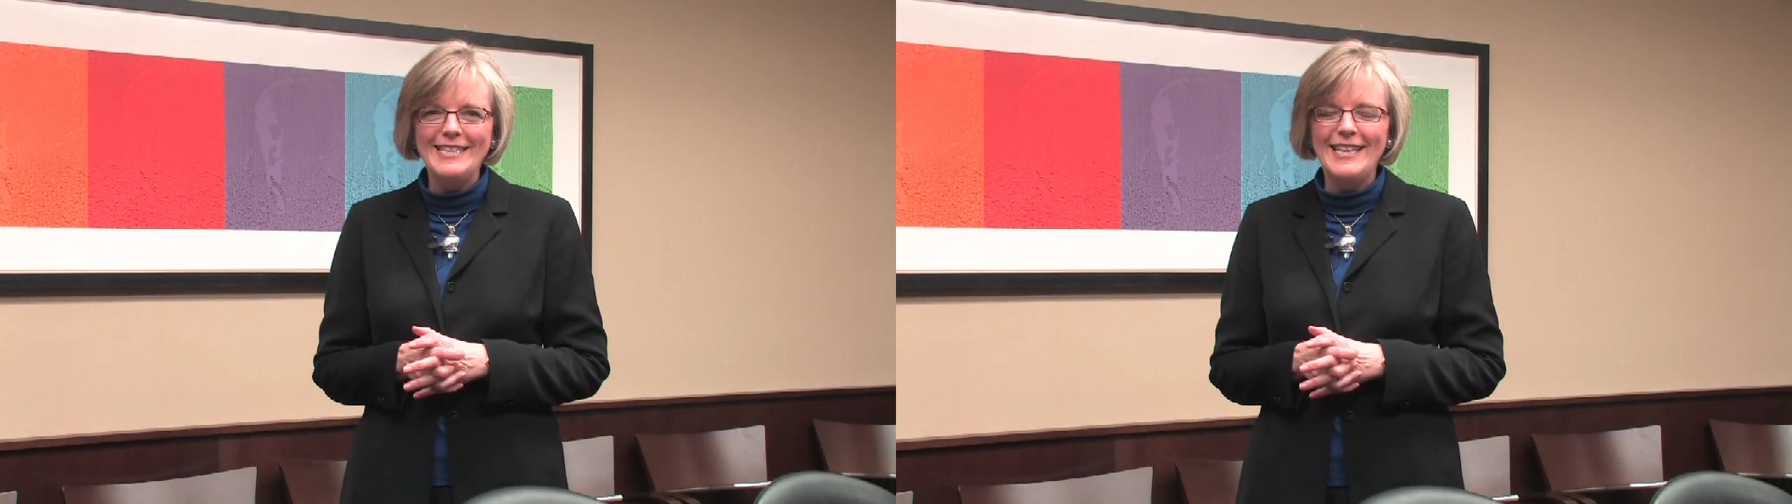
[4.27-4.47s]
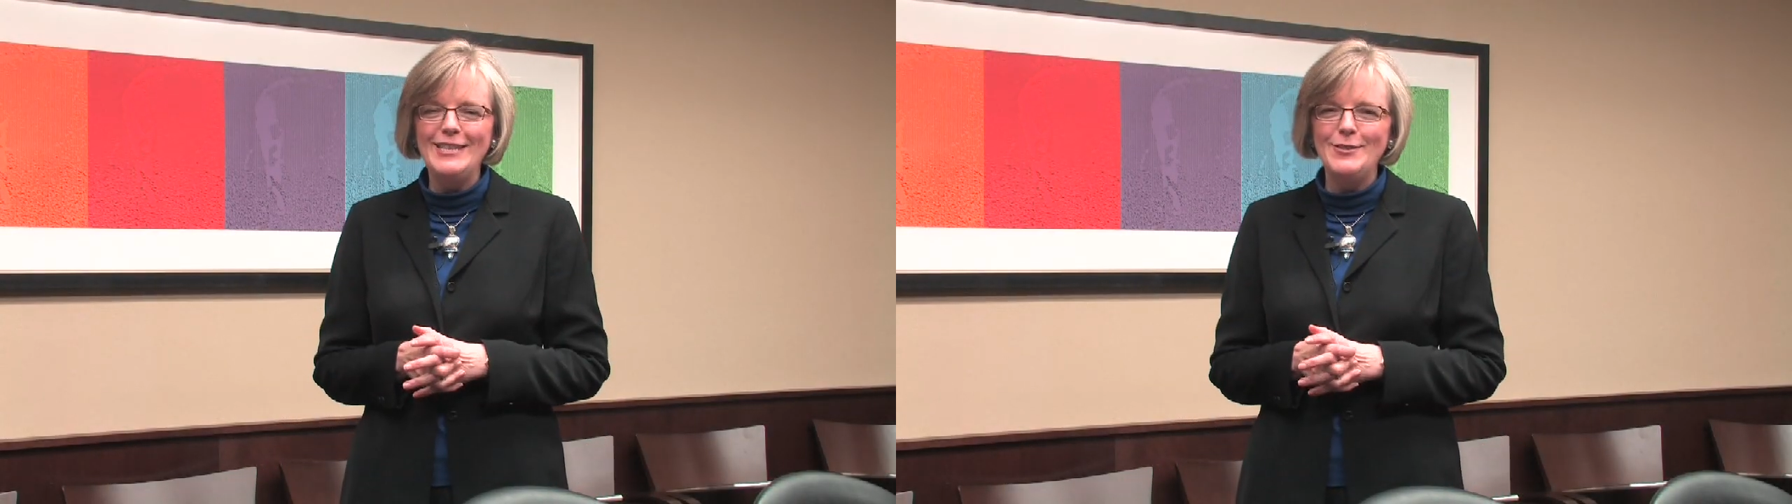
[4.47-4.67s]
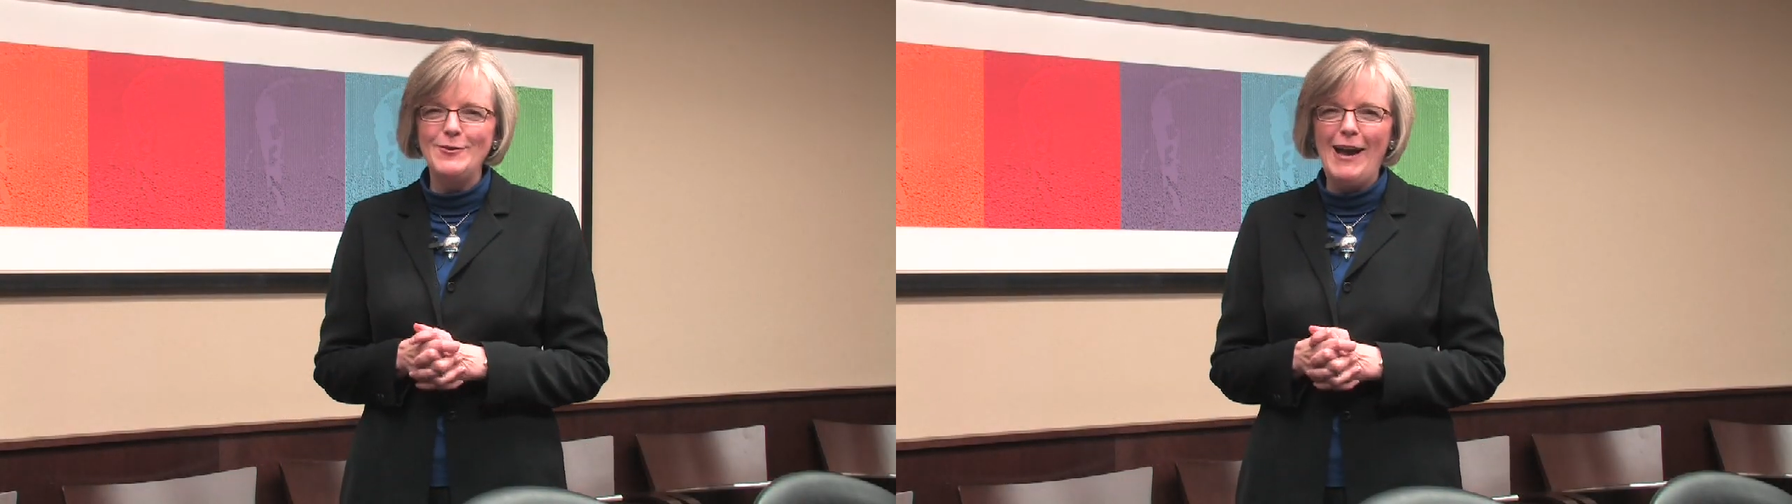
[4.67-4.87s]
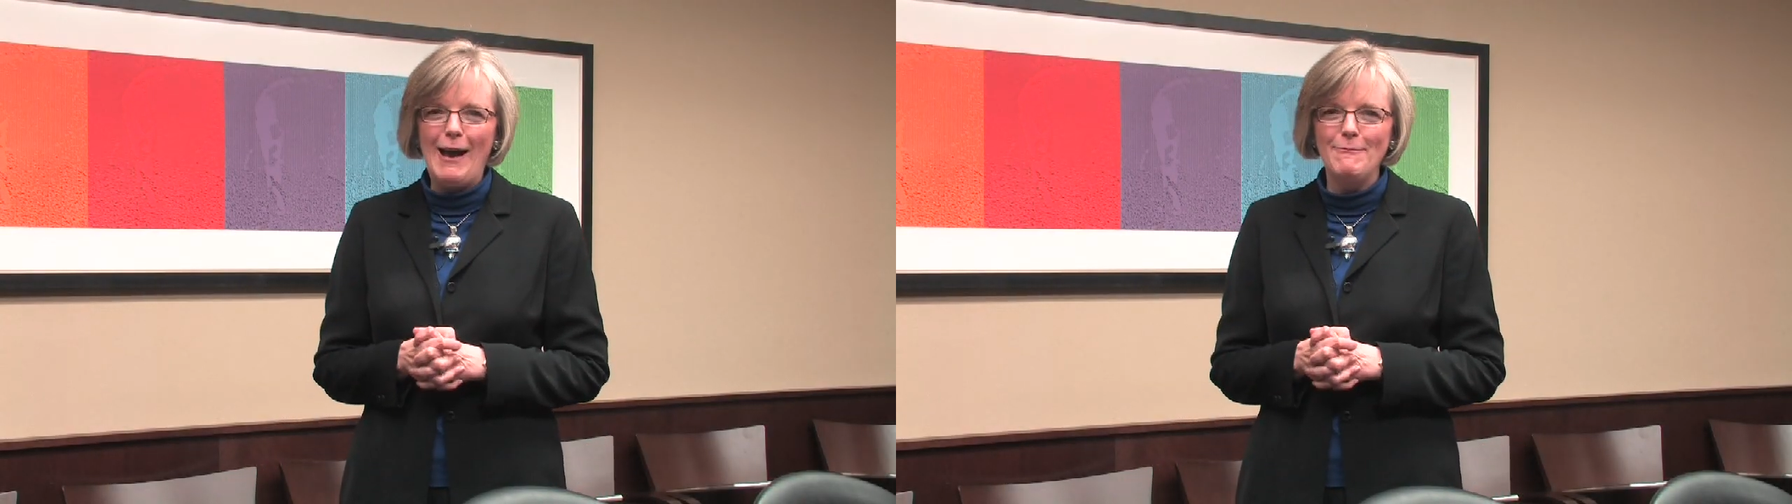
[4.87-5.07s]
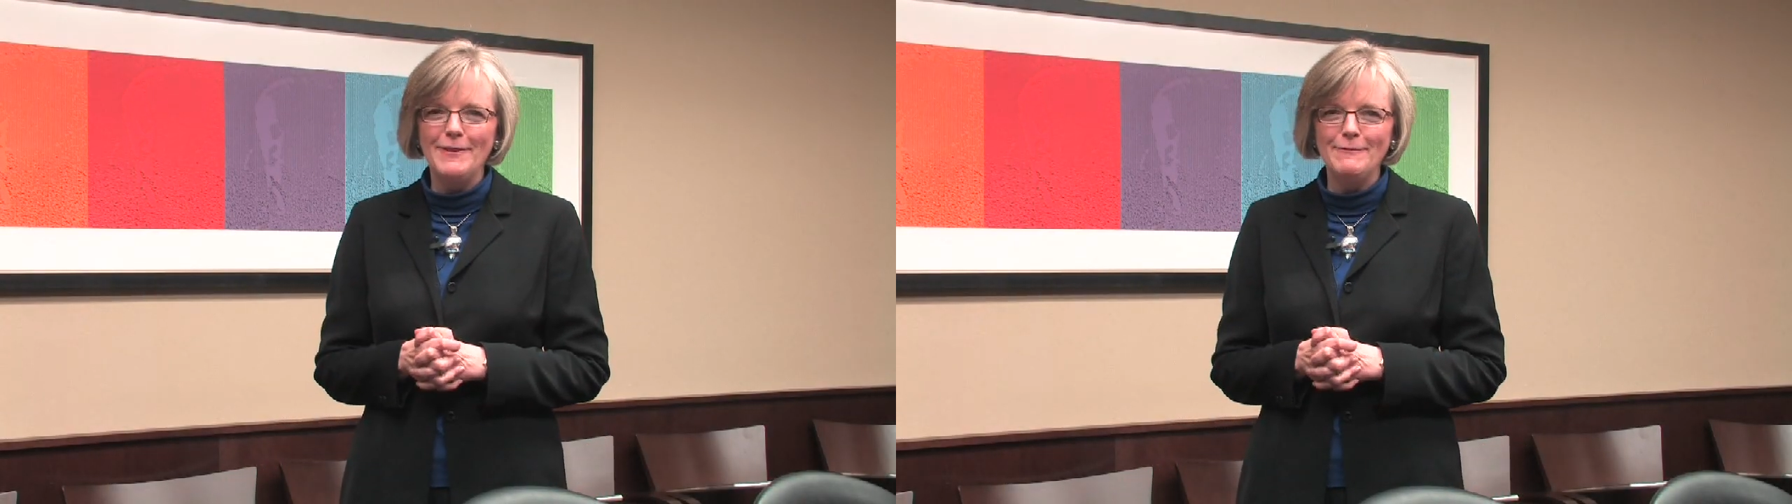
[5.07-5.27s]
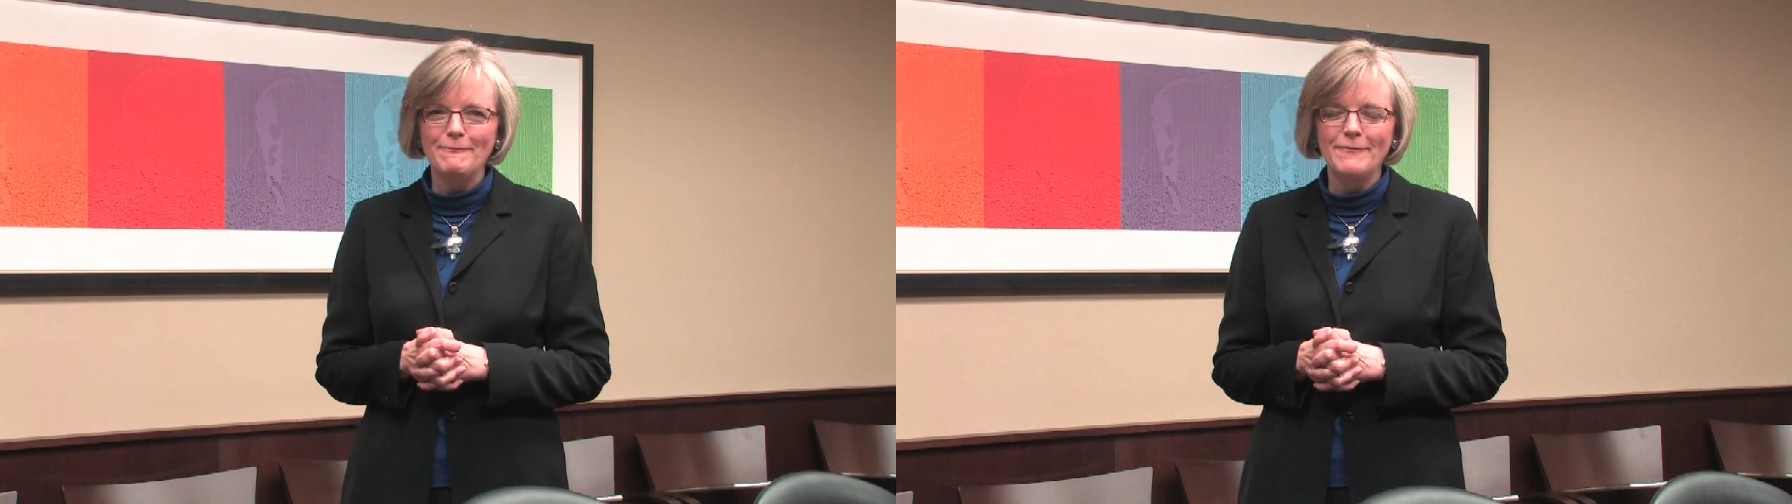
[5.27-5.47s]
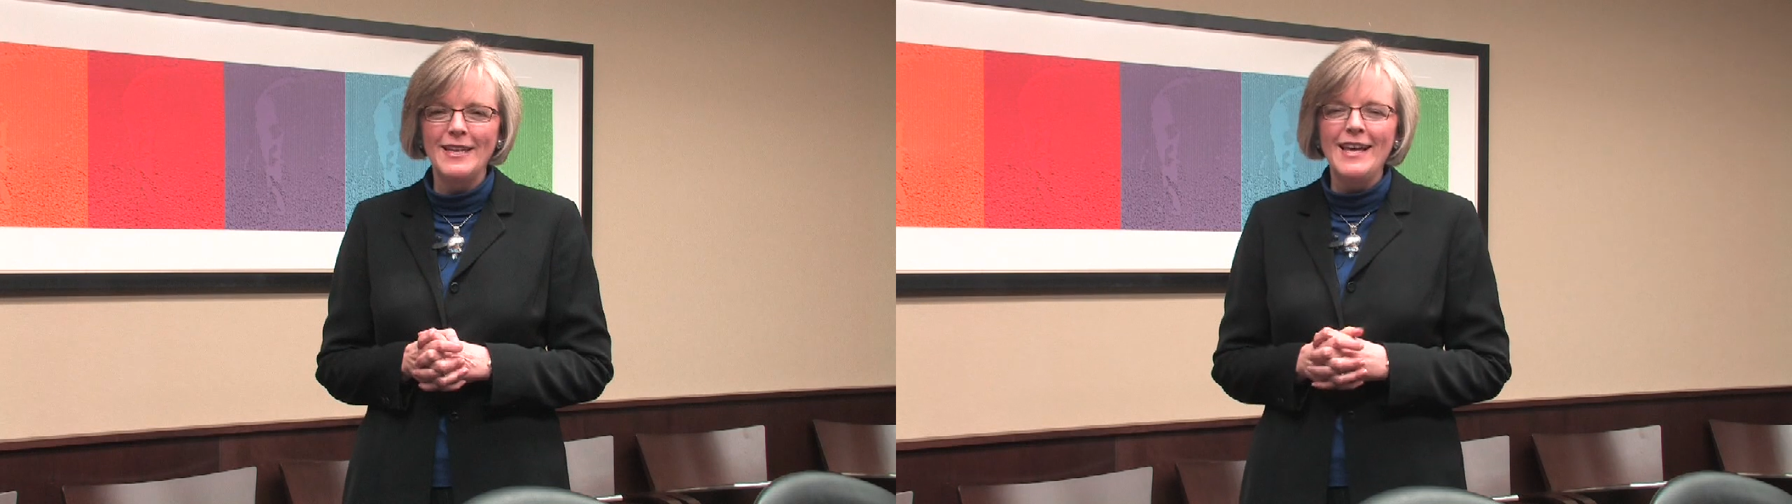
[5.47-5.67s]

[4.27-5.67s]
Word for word: They do happen.